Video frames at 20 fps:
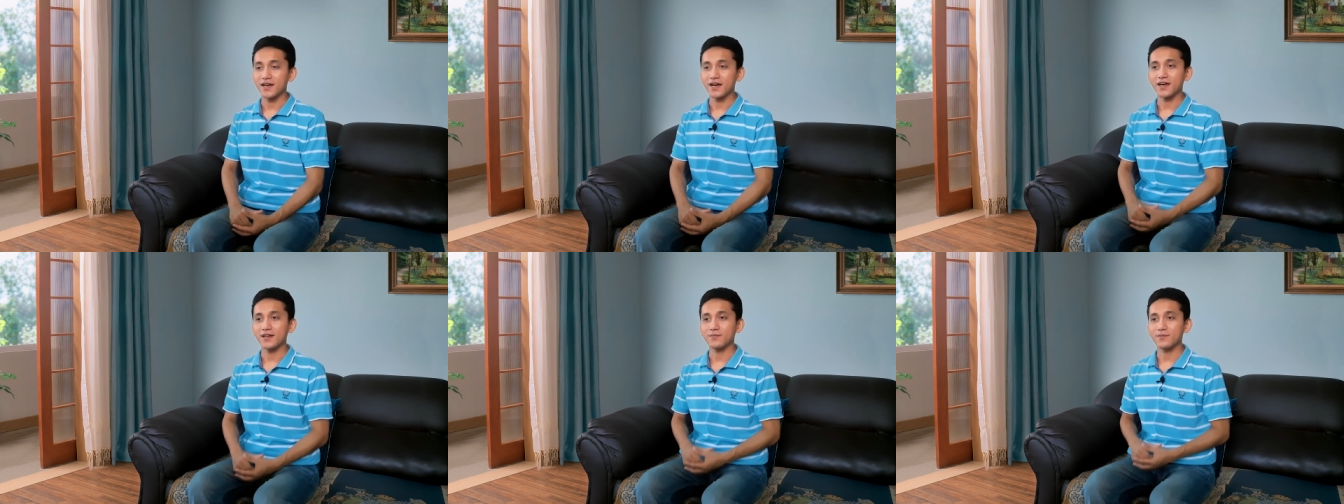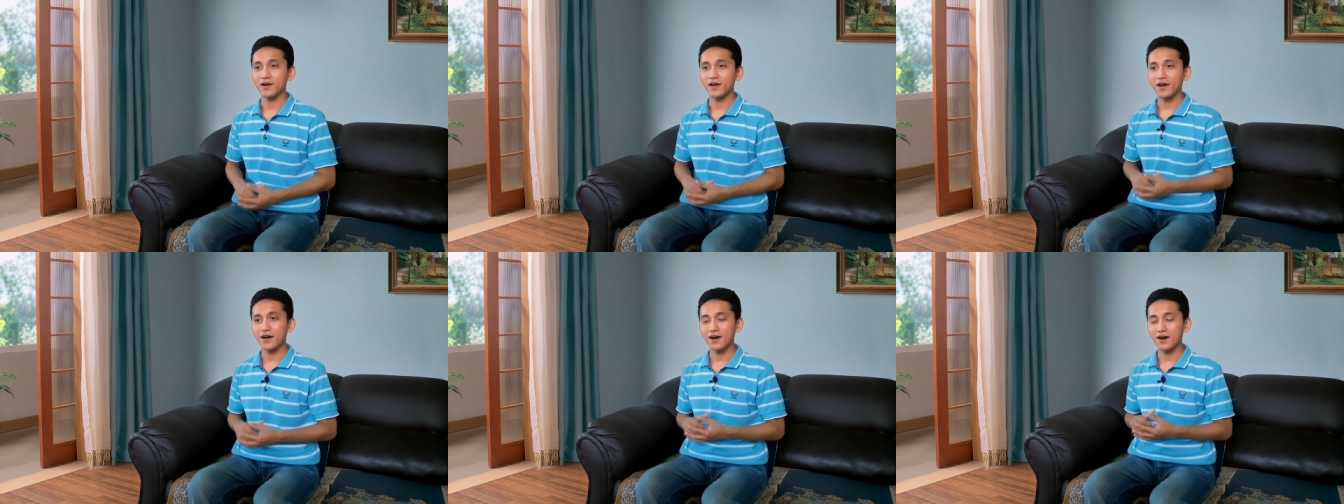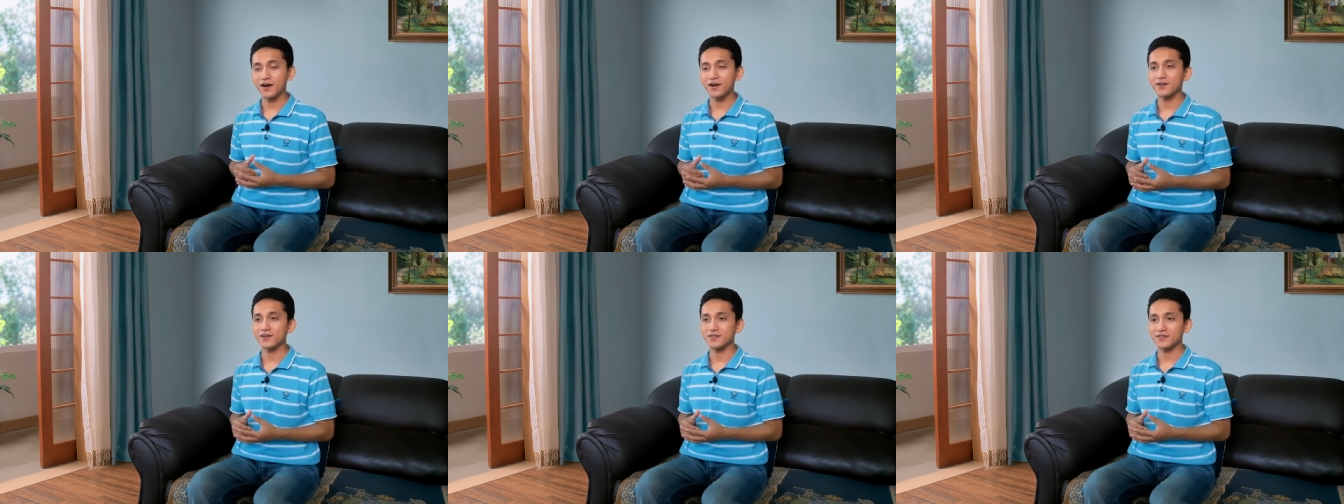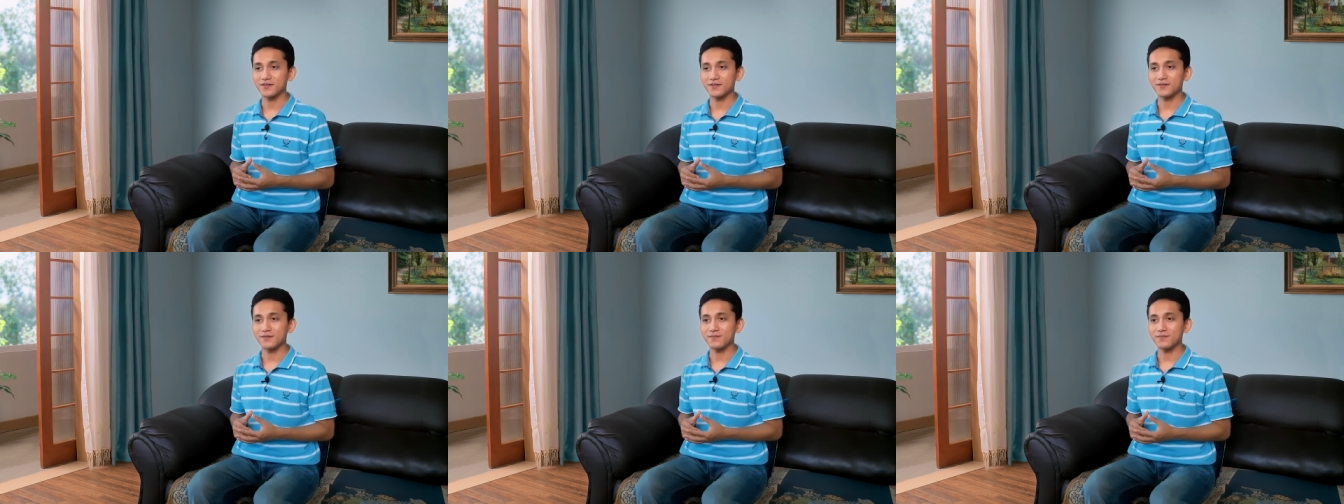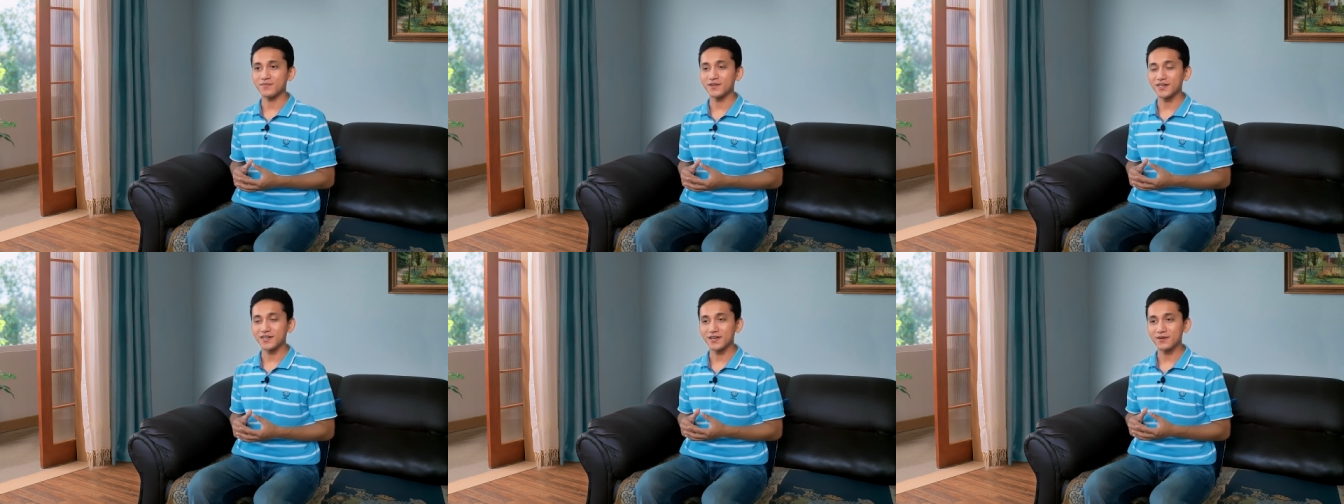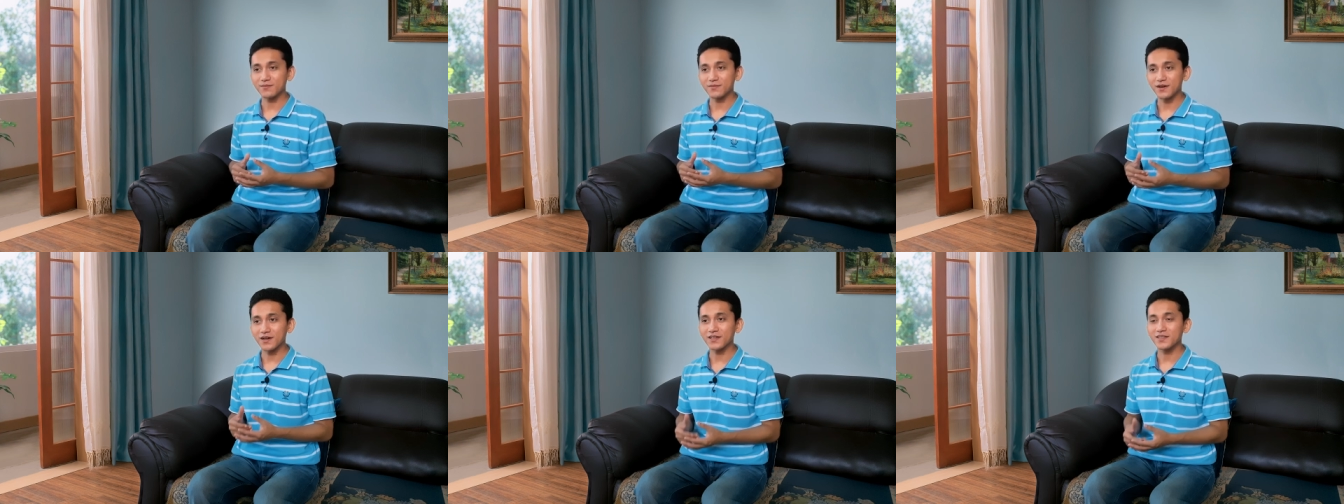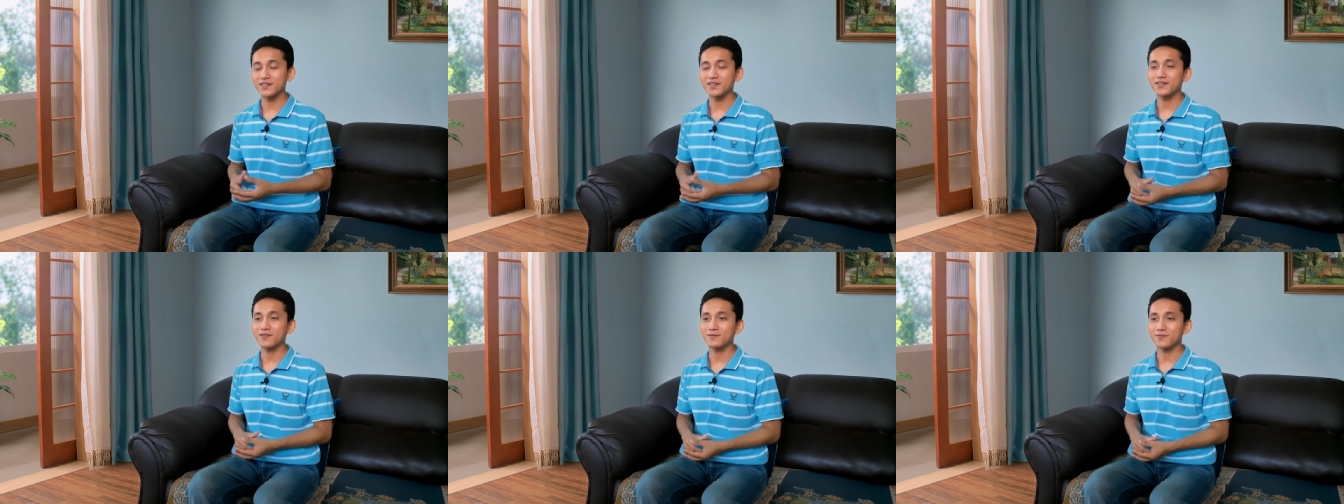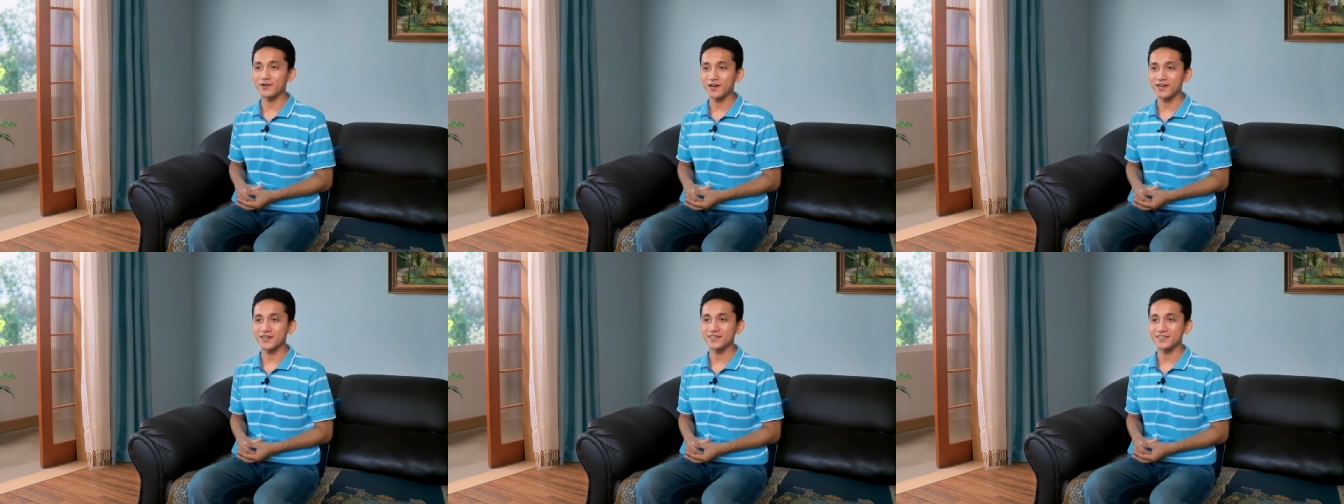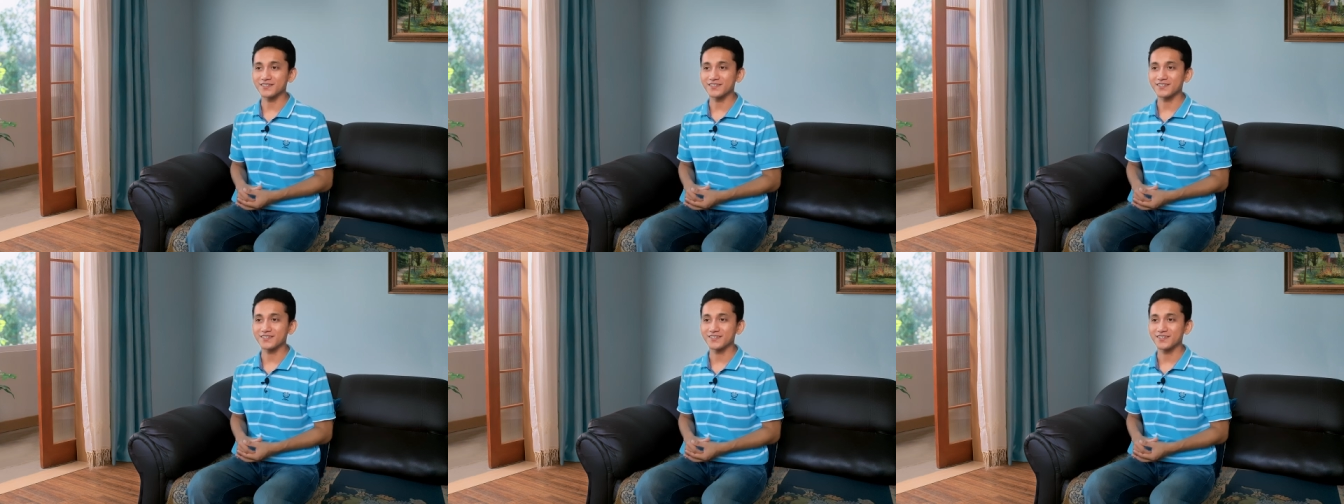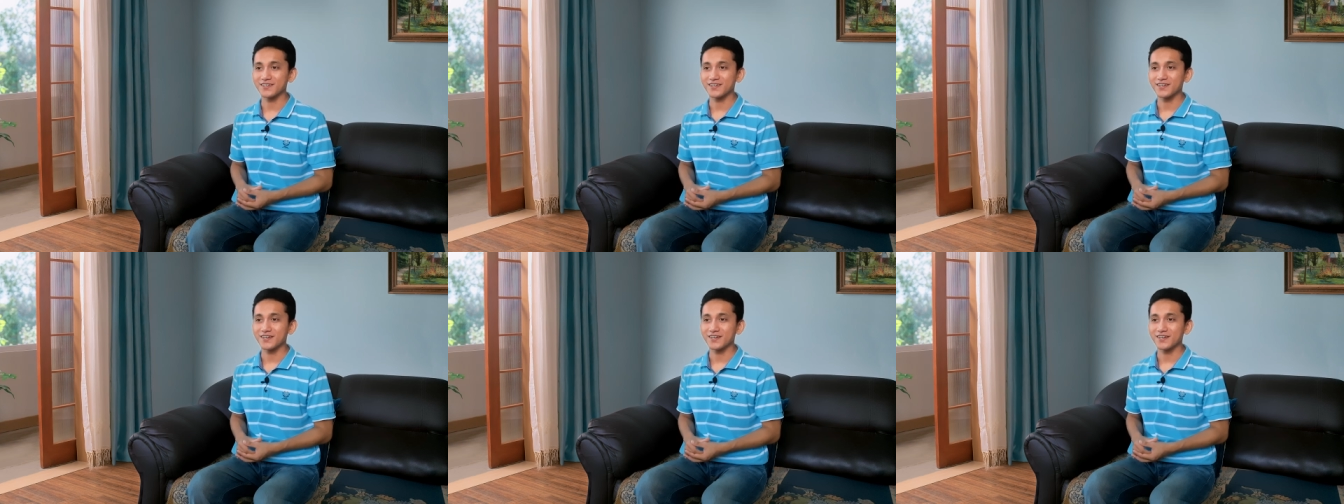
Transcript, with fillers: and my heart became a little brighter